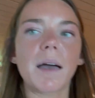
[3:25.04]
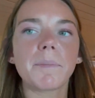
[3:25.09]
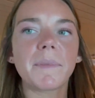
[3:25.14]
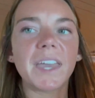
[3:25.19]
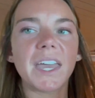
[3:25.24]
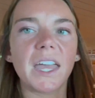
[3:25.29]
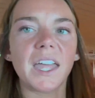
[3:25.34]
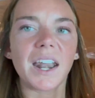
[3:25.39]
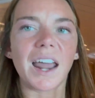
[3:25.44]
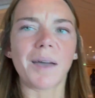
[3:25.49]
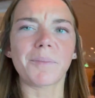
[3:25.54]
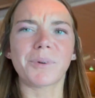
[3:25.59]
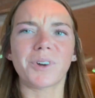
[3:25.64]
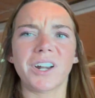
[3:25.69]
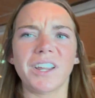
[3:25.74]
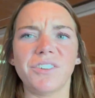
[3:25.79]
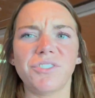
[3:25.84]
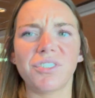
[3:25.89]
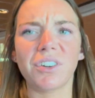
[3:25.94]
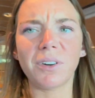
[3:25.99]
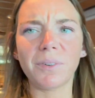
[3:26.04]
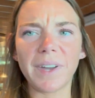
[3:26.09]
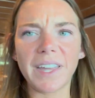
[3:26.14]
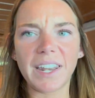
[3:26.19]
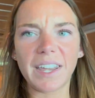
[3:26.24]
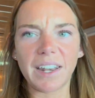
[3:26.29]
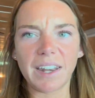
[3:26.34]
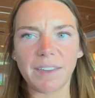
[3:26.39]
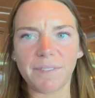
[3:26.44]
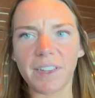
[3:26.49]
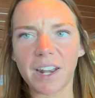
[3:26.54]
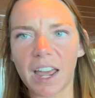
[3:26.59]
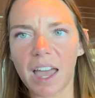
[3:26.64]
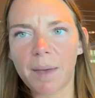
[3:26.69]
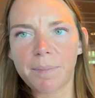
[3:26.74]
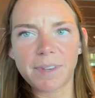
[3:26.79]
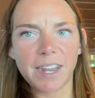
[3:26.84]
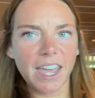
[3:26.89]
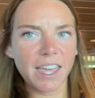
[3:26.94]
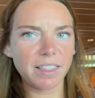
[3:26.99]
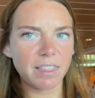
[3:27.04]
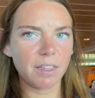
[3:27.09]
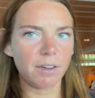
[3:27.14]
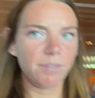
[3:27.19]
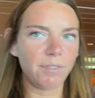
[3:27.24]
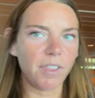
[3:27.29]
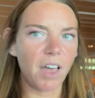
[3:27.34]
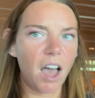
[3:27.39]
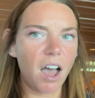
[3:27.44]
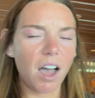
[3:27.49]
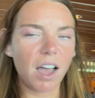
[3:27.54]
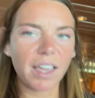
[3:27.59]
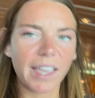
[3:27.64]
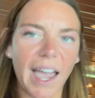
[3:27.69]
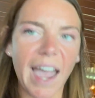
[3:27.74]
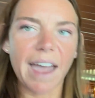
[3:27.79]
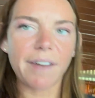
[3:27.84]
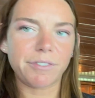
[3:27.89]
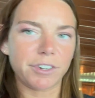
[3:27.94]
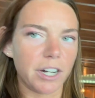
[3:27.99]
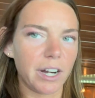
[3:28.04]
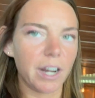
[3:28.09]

mean, I'm pretty sure we didn't even update the vlog after